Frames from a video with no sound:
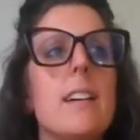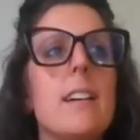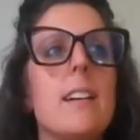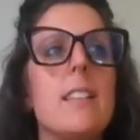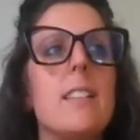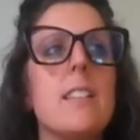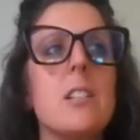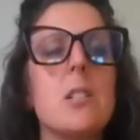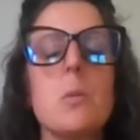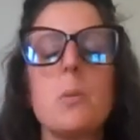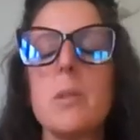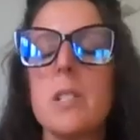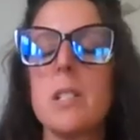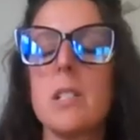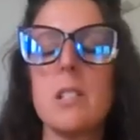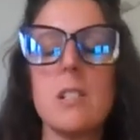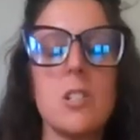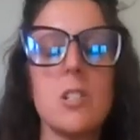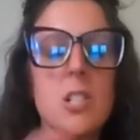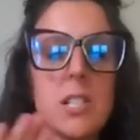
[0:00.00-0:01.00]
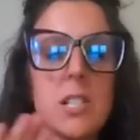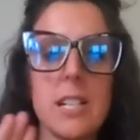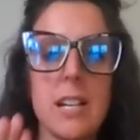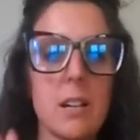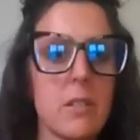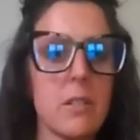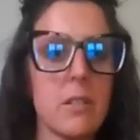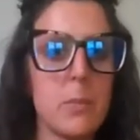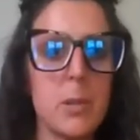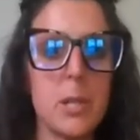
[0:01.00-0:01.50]
this was just
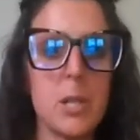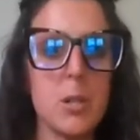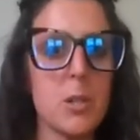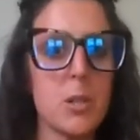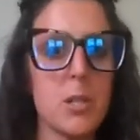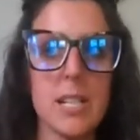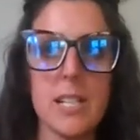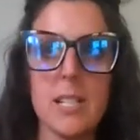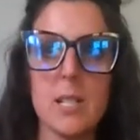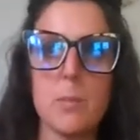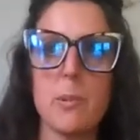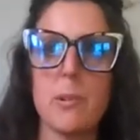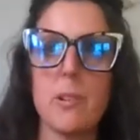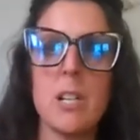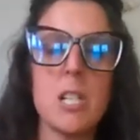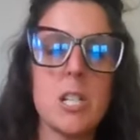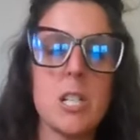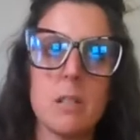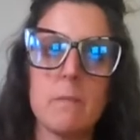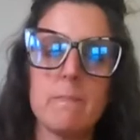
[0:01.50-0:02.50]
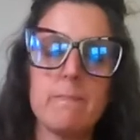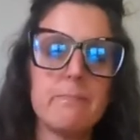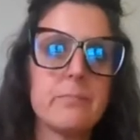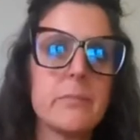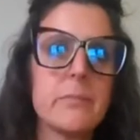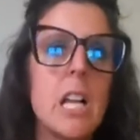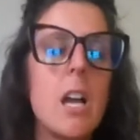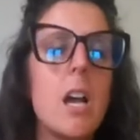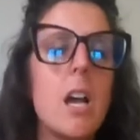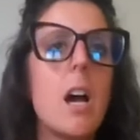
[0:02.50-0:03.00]
out of pure desperation.
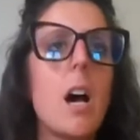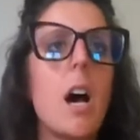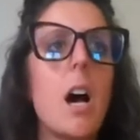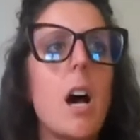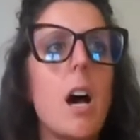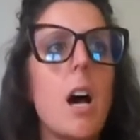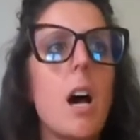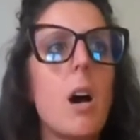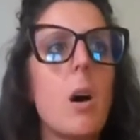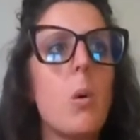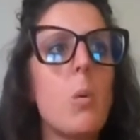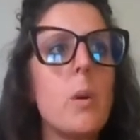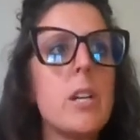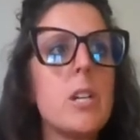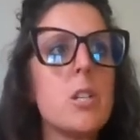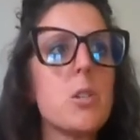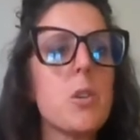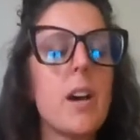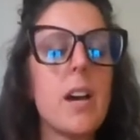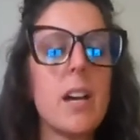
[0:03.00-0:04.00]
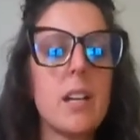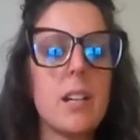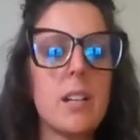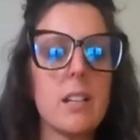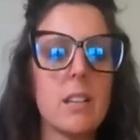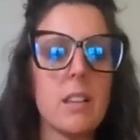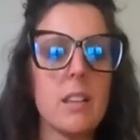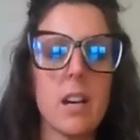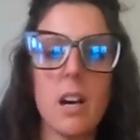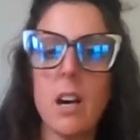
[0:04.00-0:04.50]
We
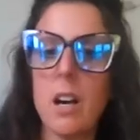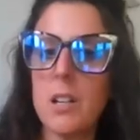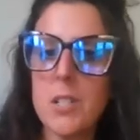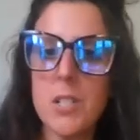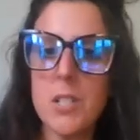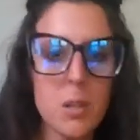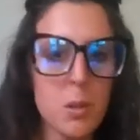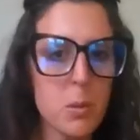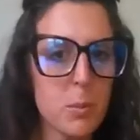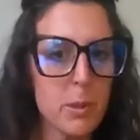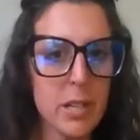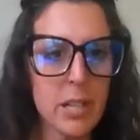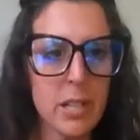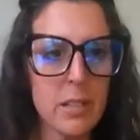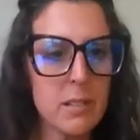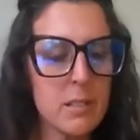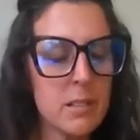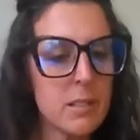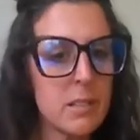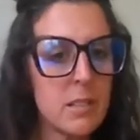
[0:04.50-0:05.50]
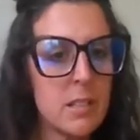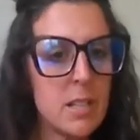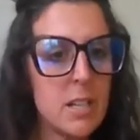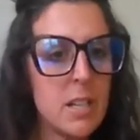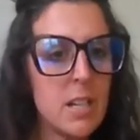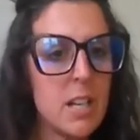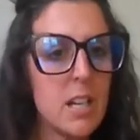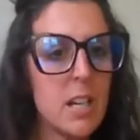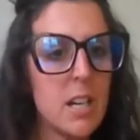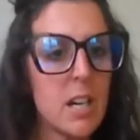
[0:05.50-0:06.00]
tried the Costco brand.
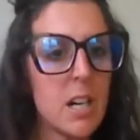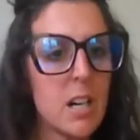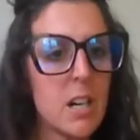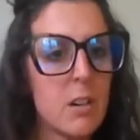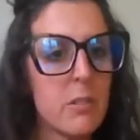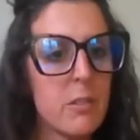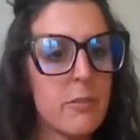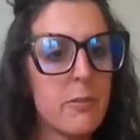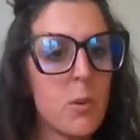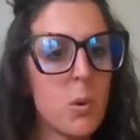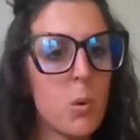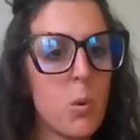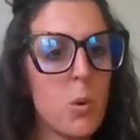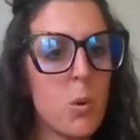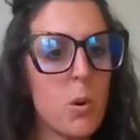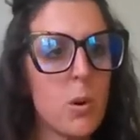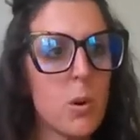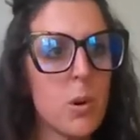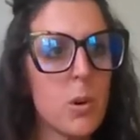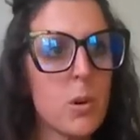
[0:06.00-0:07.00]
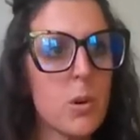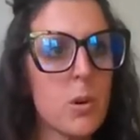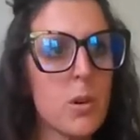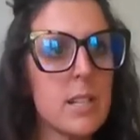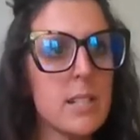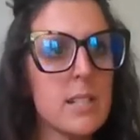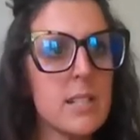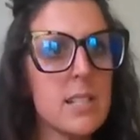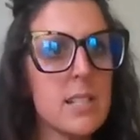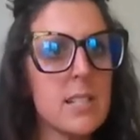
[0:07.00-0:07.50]
For
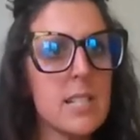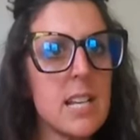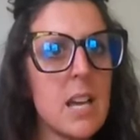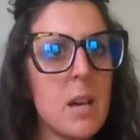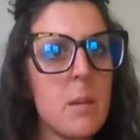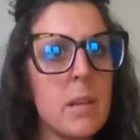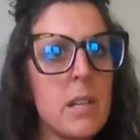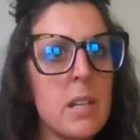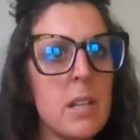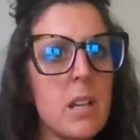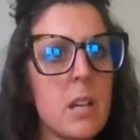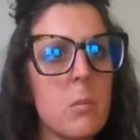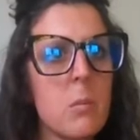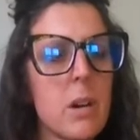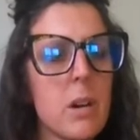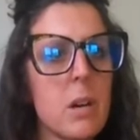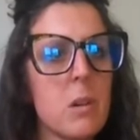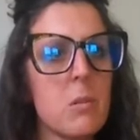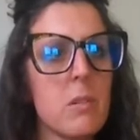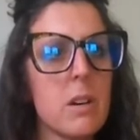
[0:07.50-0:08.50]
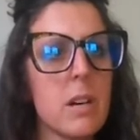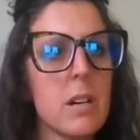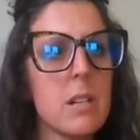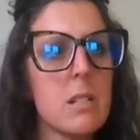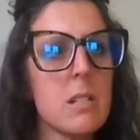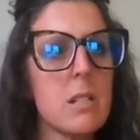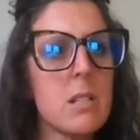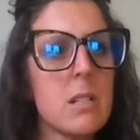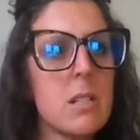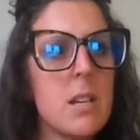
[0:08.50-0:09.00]
its salmon and brown
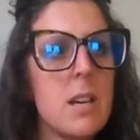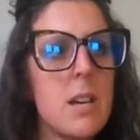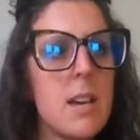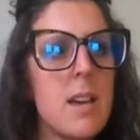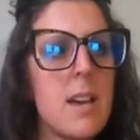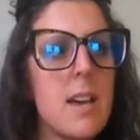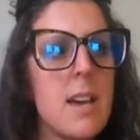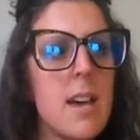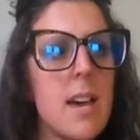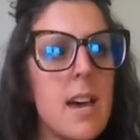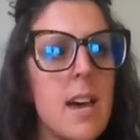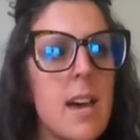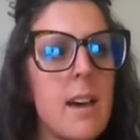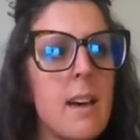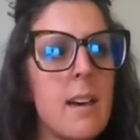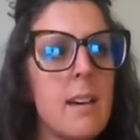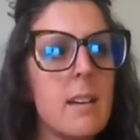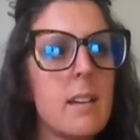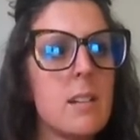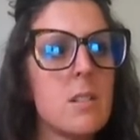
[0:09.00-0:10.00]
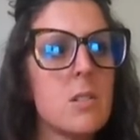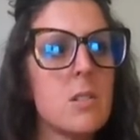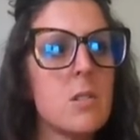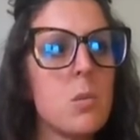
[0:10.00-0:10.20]
rice. And